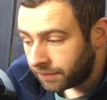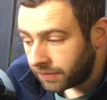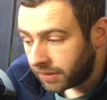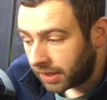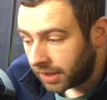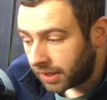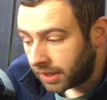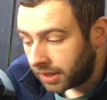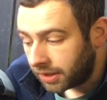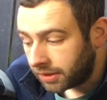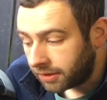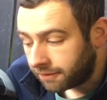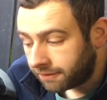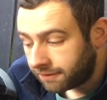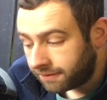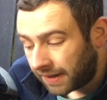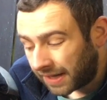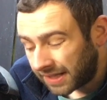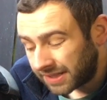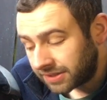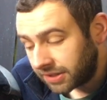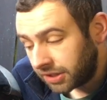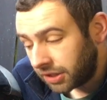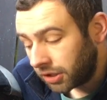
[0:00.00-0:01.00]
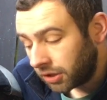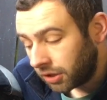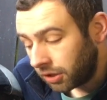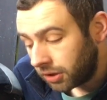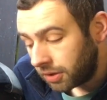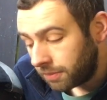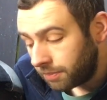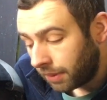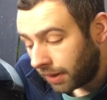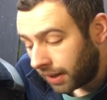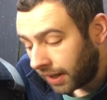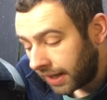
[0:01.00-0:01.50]
The fact that you can
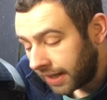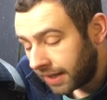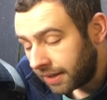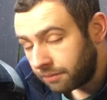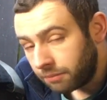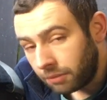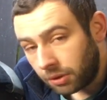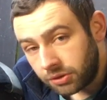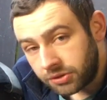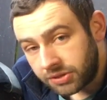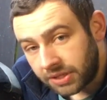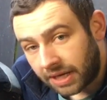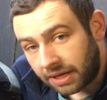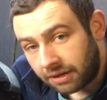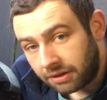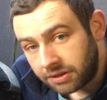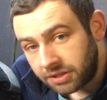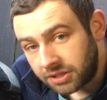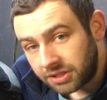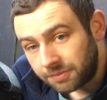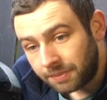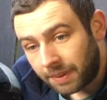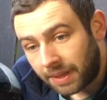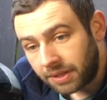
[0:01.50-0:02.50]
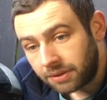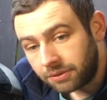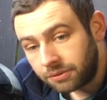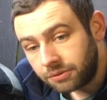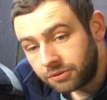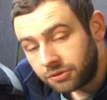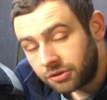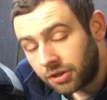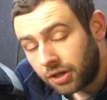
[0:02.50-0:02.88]
only buy Motor Heritage panels,